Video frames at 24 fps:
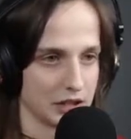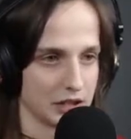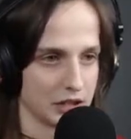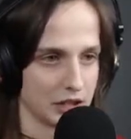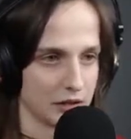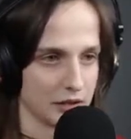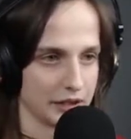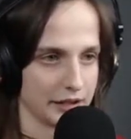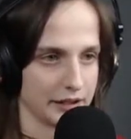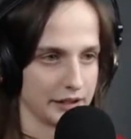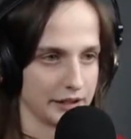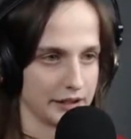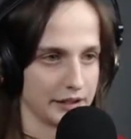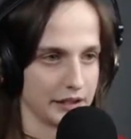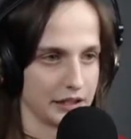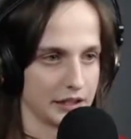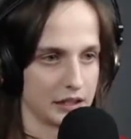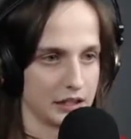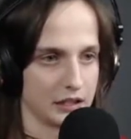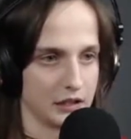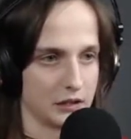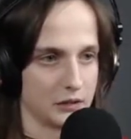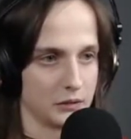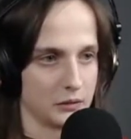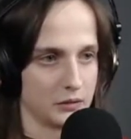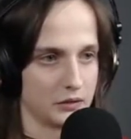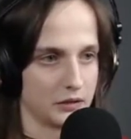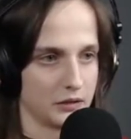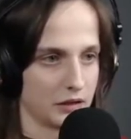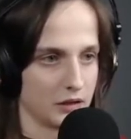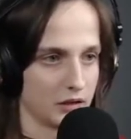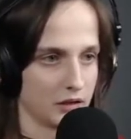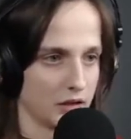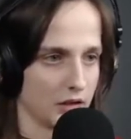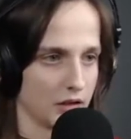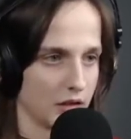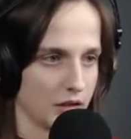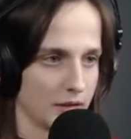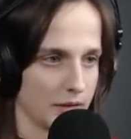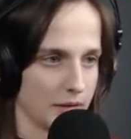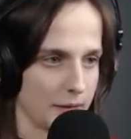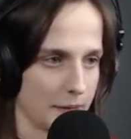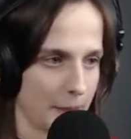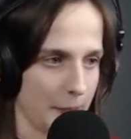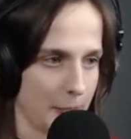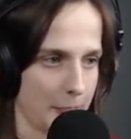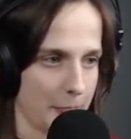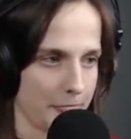Alright, and now
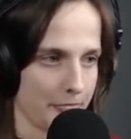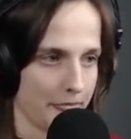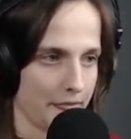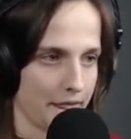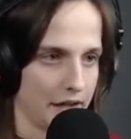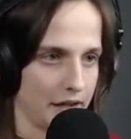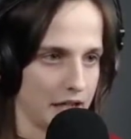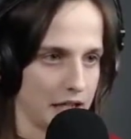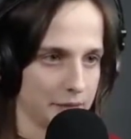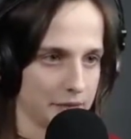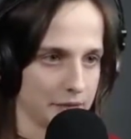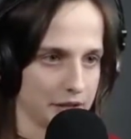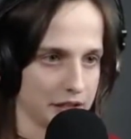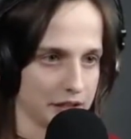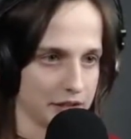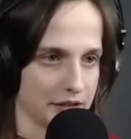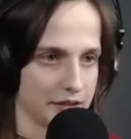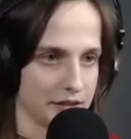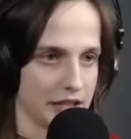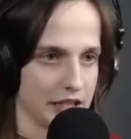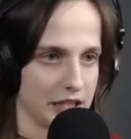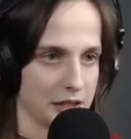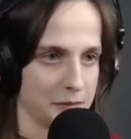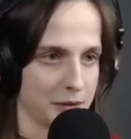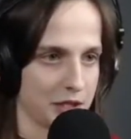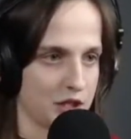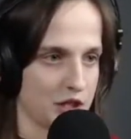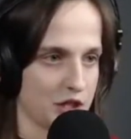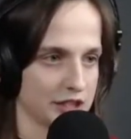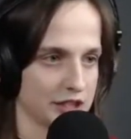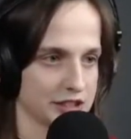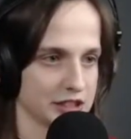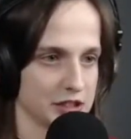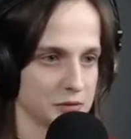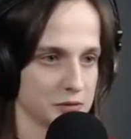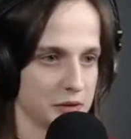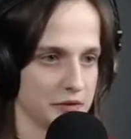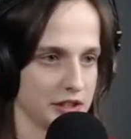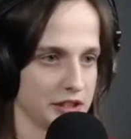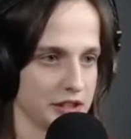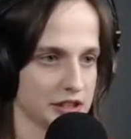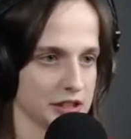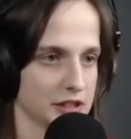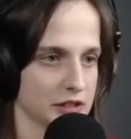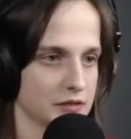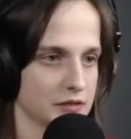I'm kind of taking my chances with this.